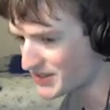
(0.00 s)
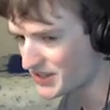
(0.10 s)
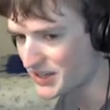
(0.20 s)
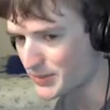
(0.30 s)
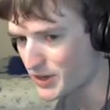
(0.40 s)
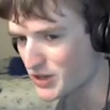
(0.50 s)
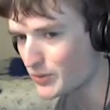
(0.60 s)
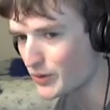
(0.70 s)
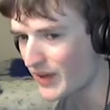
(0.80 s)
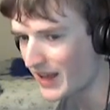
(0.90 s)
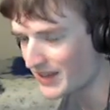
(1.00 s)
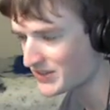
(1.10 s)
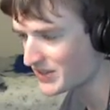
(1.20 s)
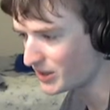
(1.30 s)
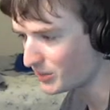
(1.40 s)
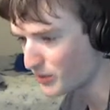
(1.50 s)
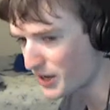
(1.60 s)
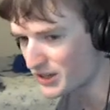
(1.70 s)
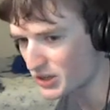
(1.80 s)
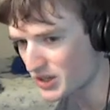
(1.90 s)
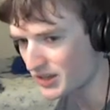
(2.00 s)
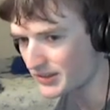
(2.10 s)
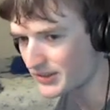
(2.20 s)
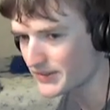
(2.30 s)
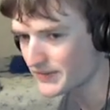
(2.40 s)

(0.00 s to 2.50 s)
the desperation move ends, it'll break his shield.